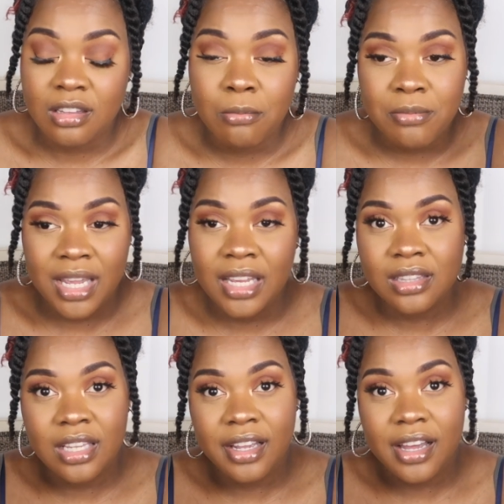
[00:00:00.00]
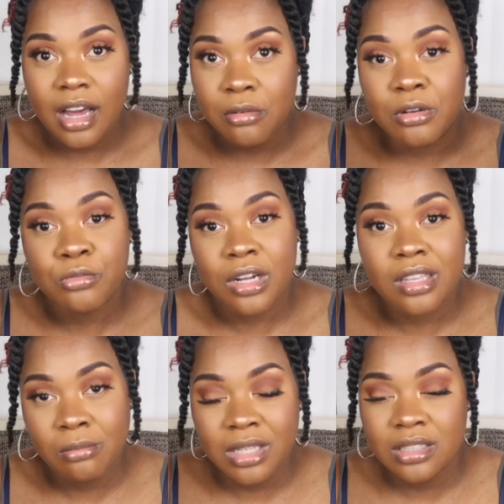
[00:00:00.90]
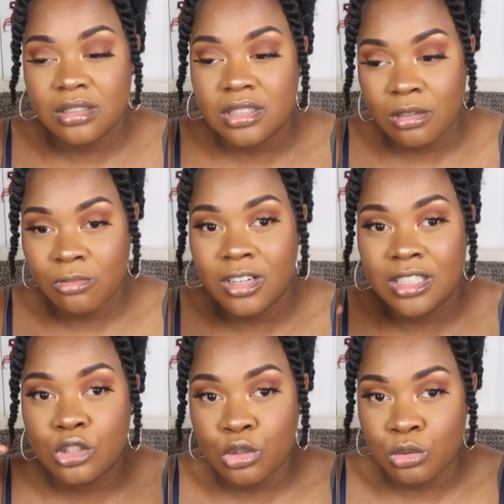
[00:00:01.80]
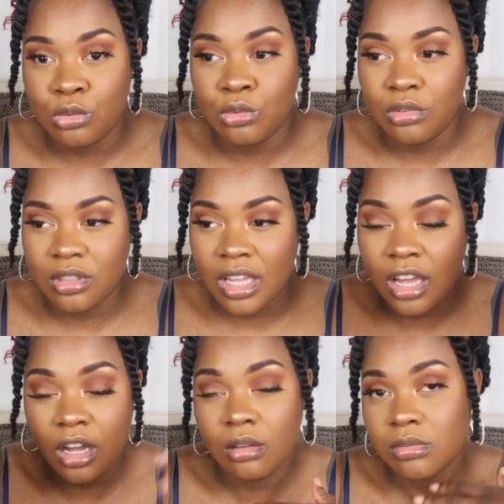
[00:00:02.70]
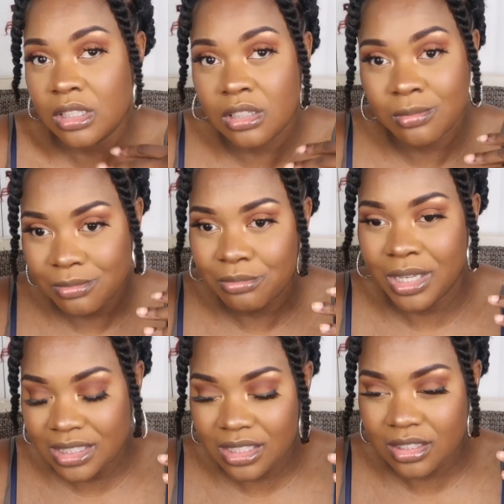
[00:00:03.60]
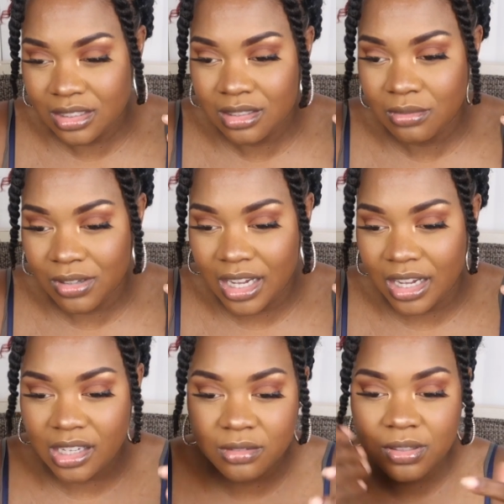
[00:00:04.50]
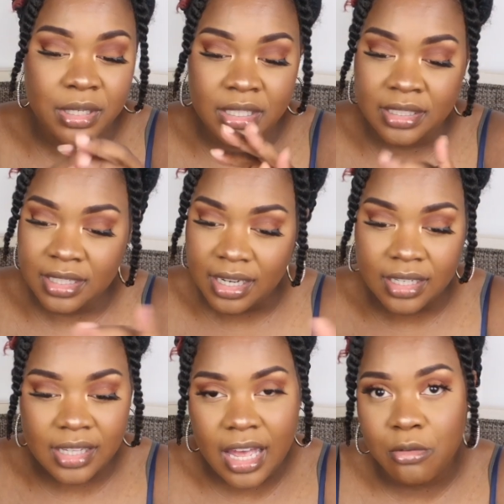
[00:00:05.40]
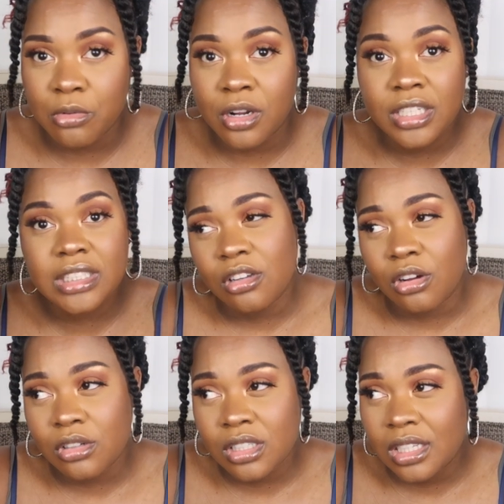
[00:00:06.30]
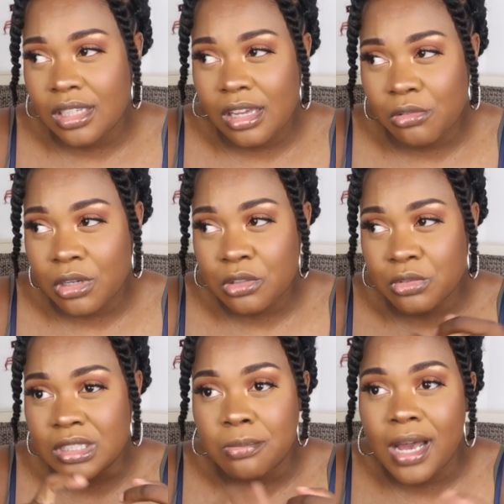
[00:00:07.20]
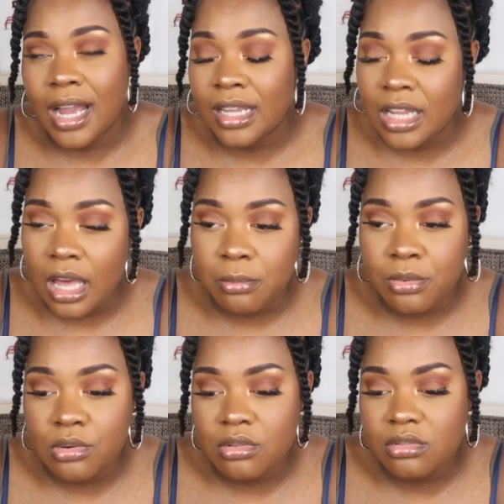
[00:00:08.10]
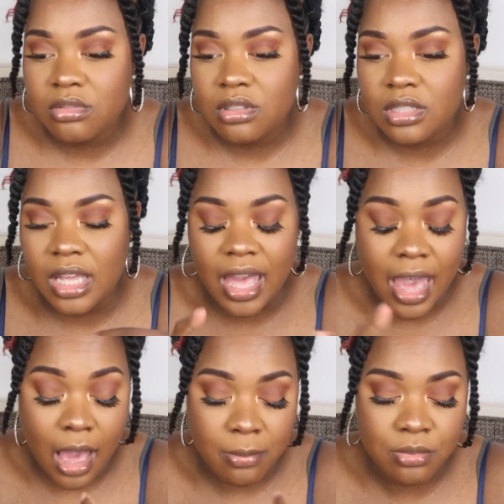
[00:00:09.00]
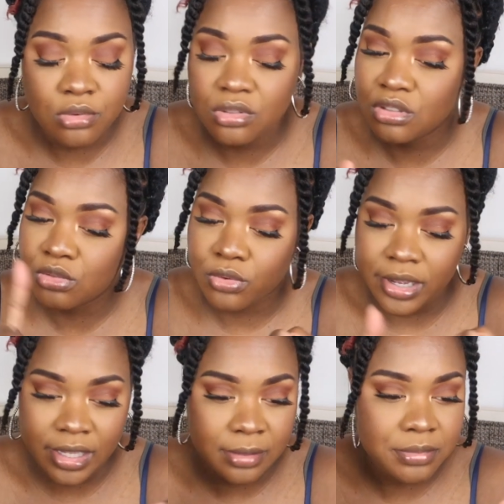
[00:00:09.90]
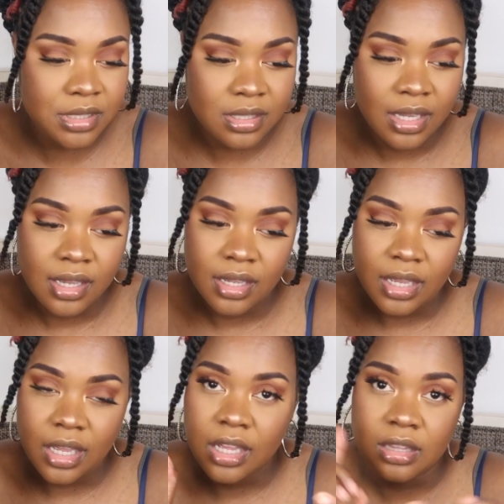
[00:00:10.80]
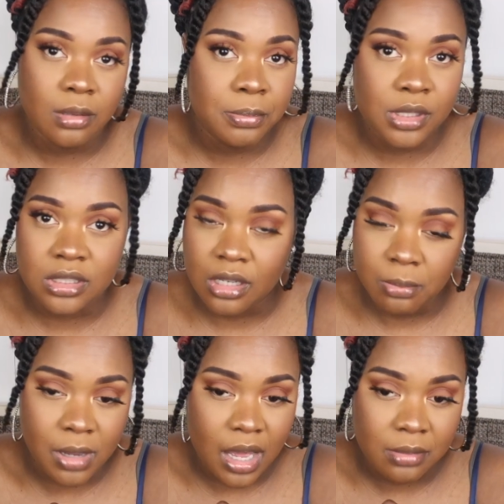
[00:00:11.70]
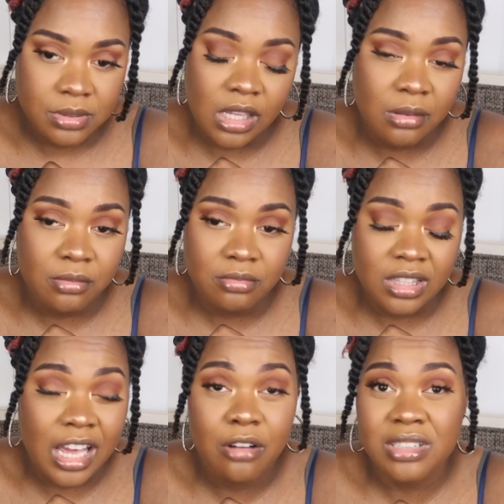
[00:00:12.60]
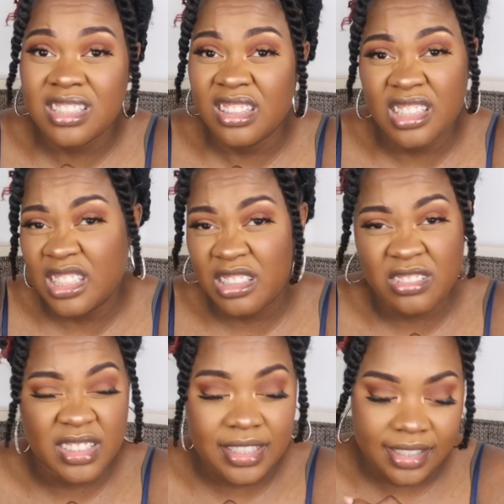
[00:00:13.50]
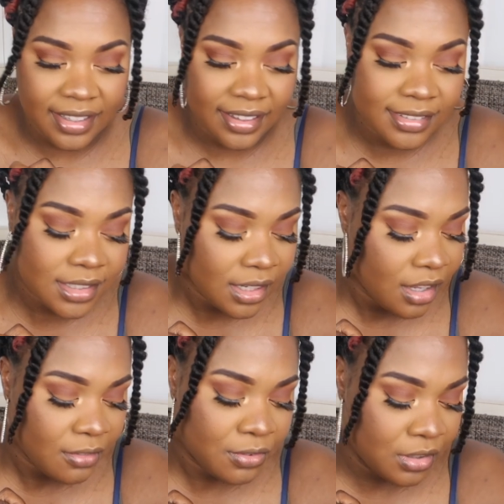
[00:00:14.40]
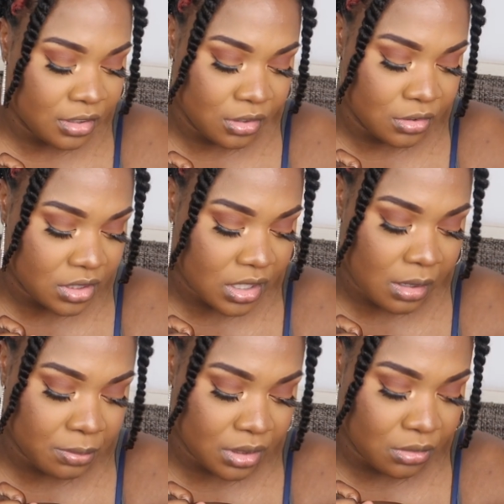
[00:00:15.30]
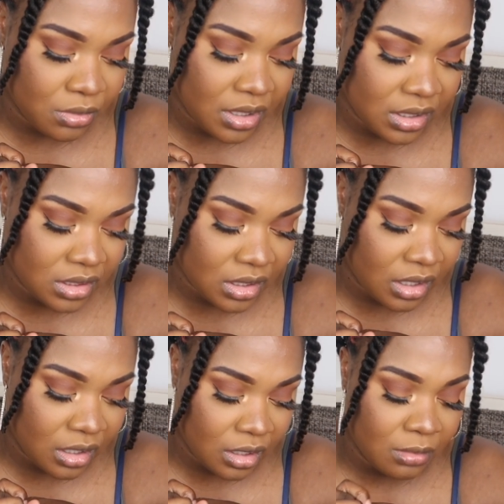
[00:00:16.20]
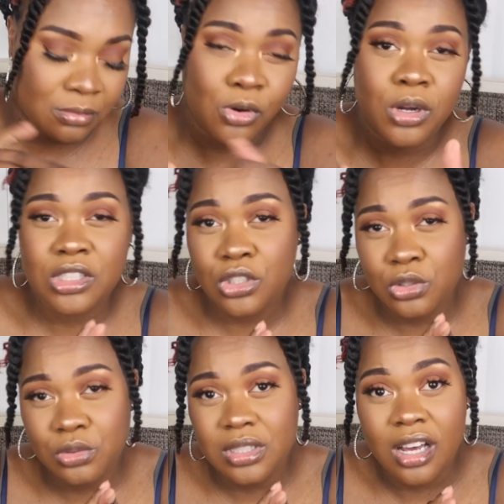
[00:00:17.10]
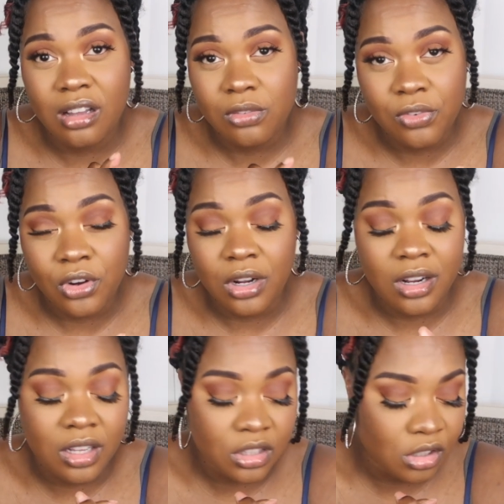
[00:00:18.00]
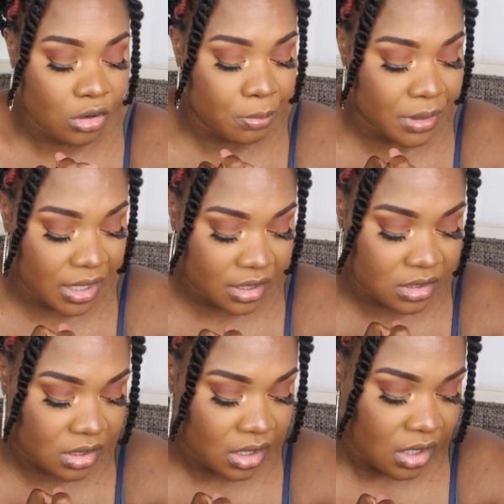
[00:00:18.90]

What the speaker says: the main thing I would recommend someone to help them basically survive, but none of that worked. The only thing that worked was pineapples, apples, grapes, and the push-up pop. And that was literally it for those couple of weeks. Orange juice helped for a little bit,